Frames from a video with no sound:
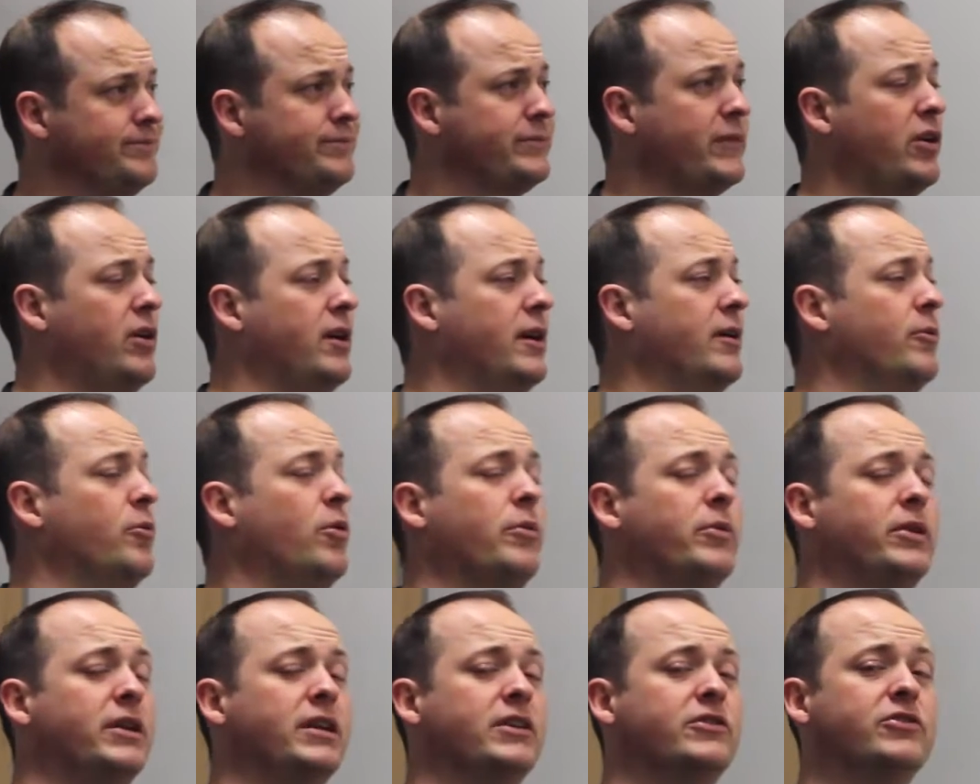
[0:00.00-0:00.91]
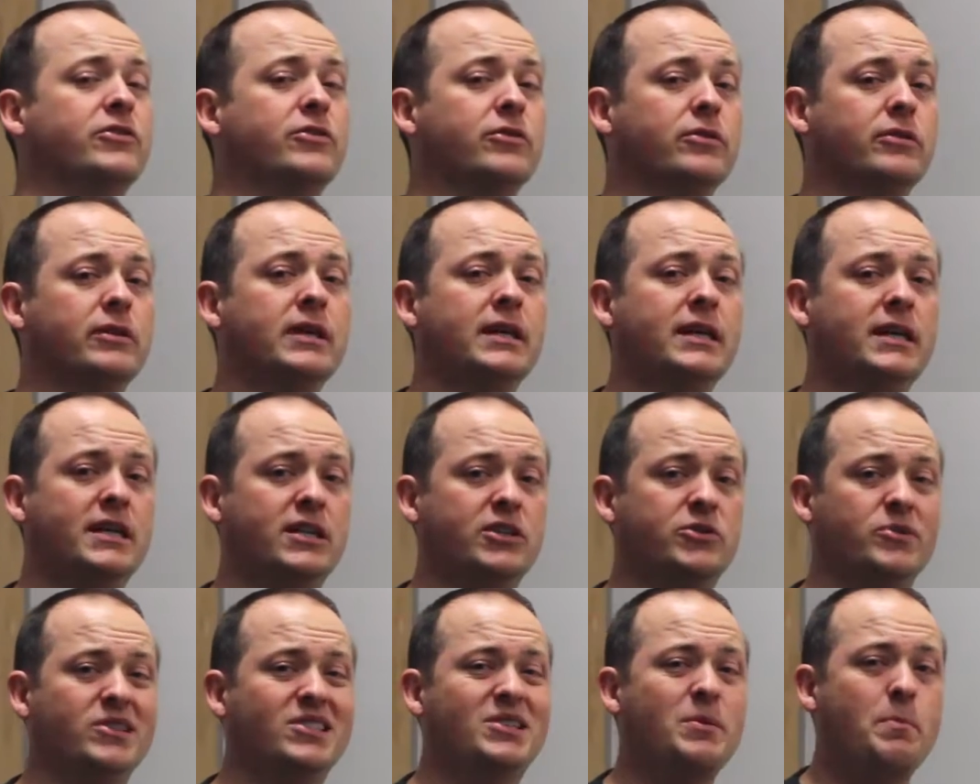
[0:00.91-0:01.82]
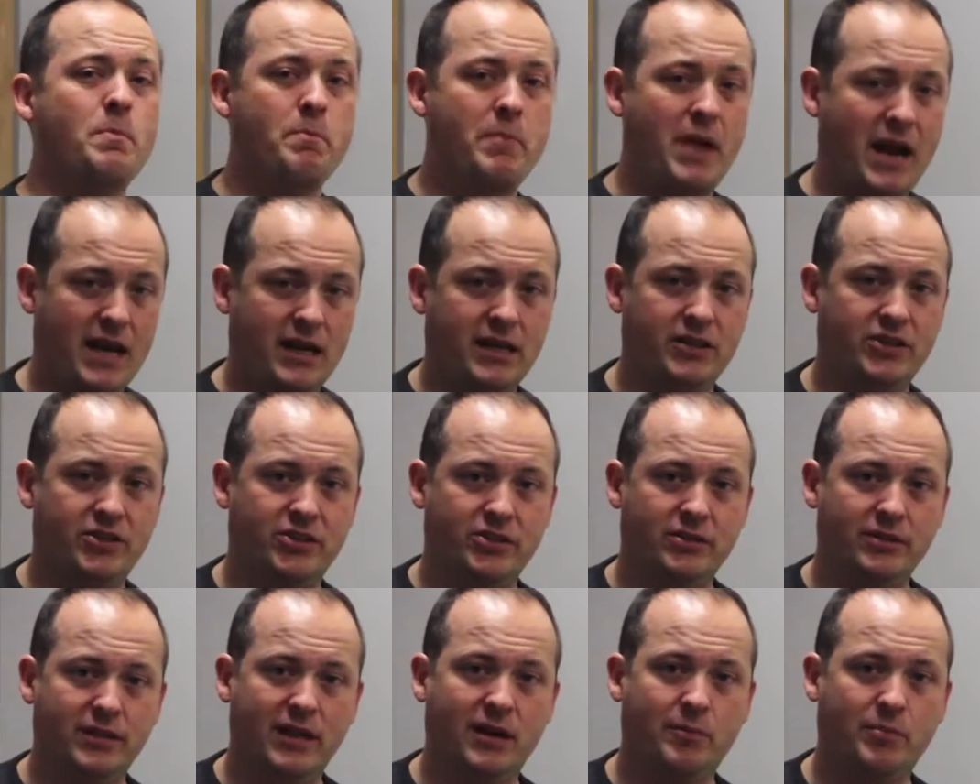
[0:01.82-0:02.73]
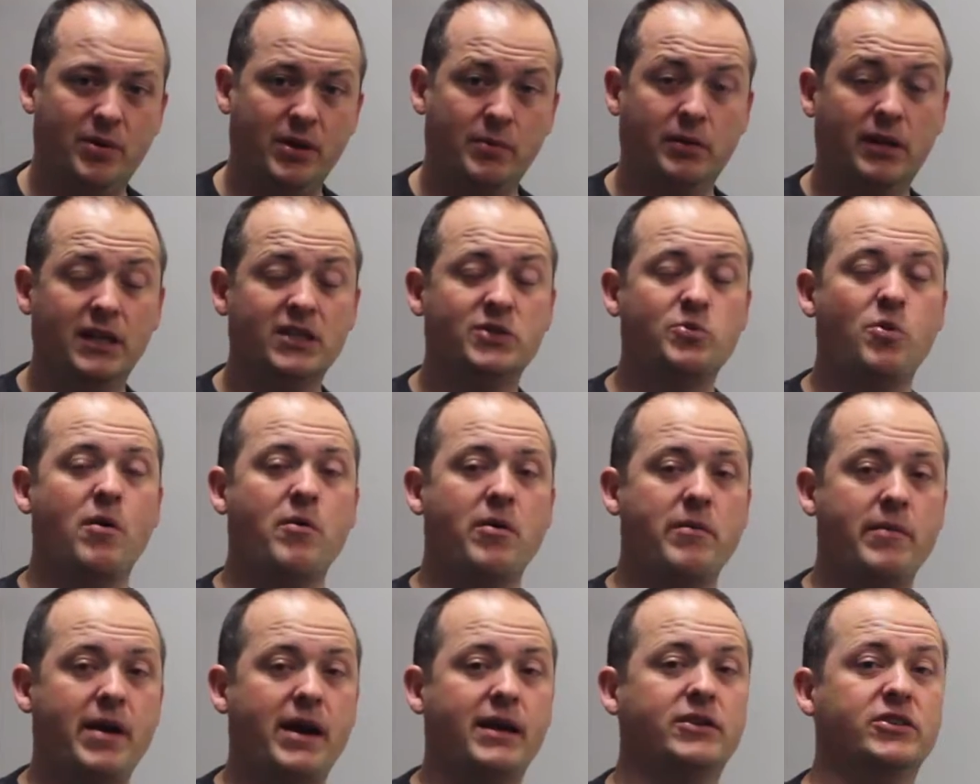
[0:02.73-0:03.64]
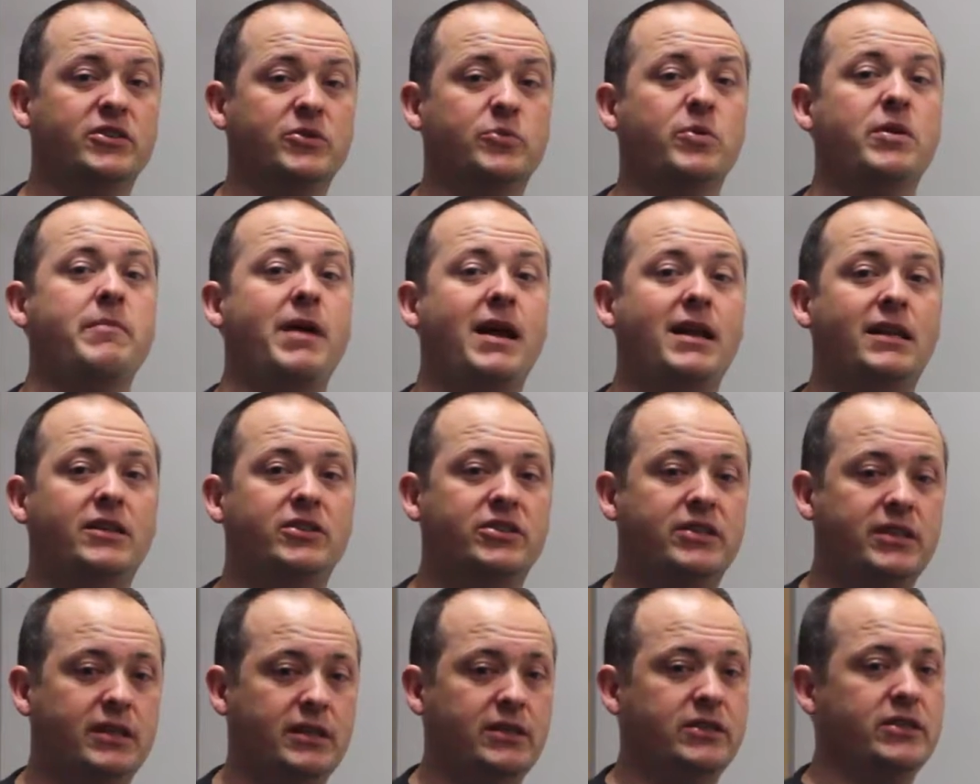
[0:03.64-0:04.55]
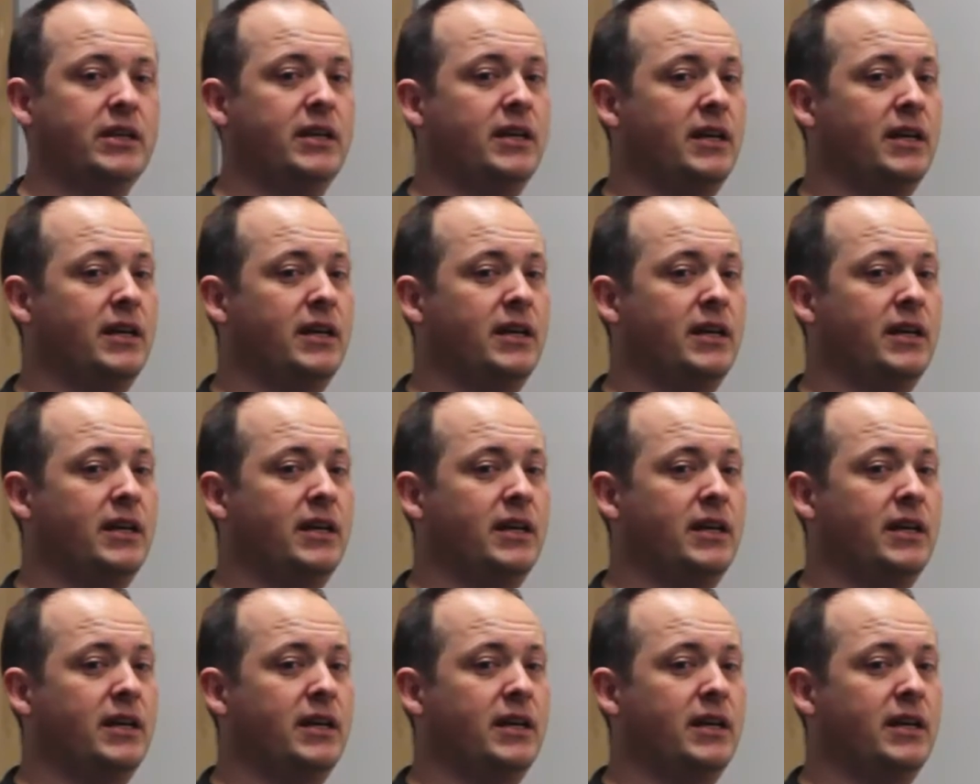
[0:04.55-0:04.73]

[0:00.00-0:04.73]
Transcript: All right, what we need to do is we need to manage our people. That's why we're managers, we manage things.